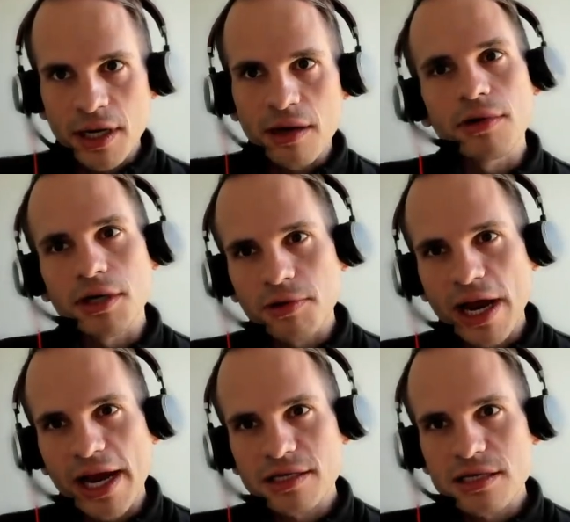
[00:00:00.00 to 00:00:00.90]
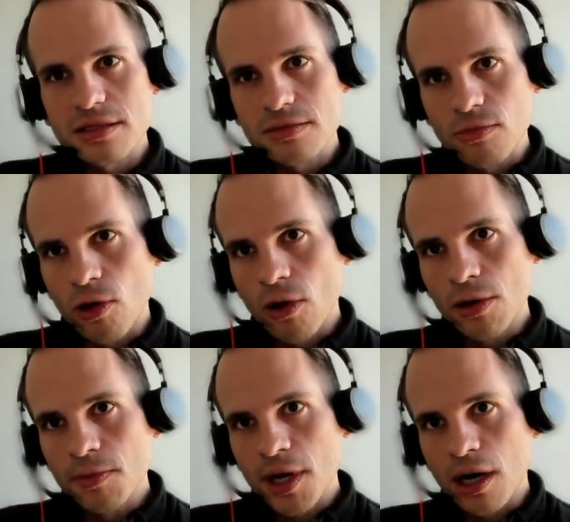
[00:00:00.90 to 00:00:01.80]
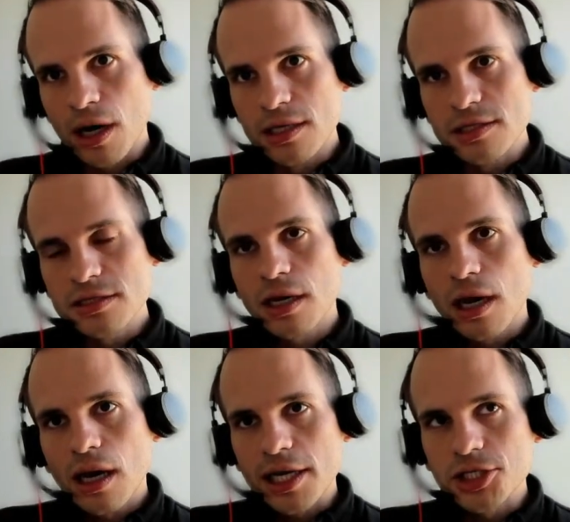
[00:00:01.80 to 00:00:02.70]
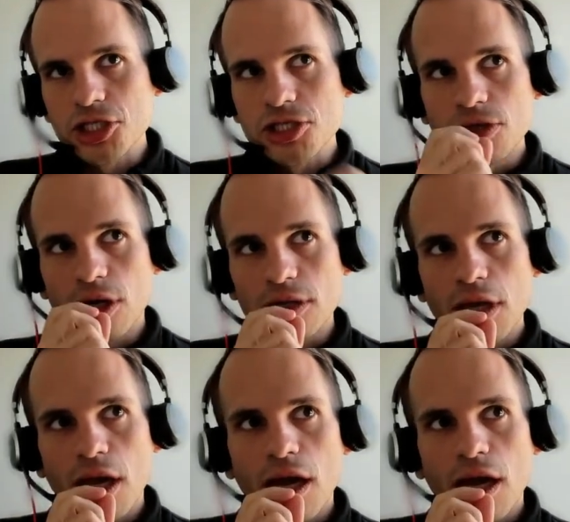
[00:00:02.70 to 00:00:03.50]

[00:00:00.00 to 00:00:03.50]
that I want to practice more because it's just not,